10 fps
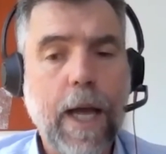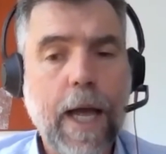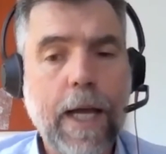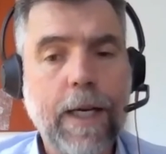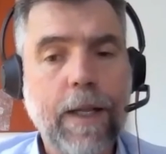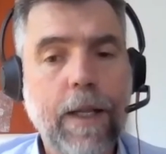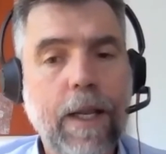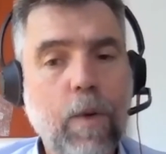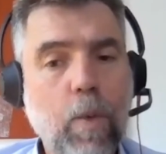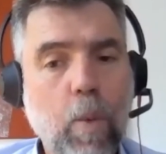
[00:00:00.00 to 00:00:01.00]
and
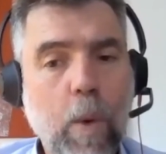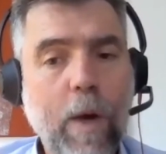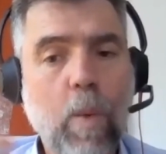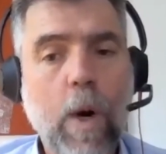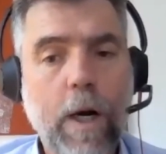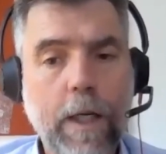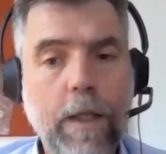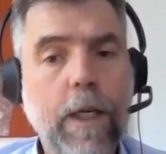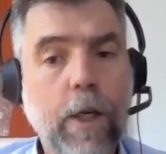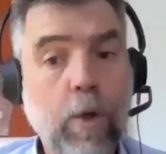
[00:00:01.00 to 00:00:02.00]
we're worried
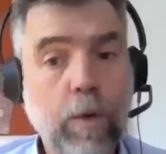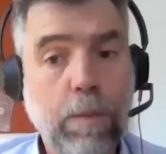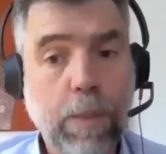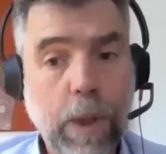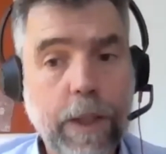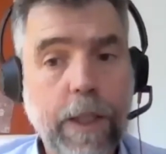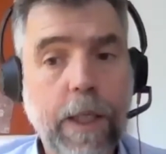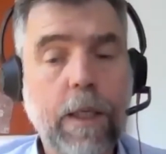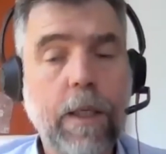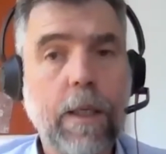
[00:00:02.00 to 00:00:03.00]
that it could bleed,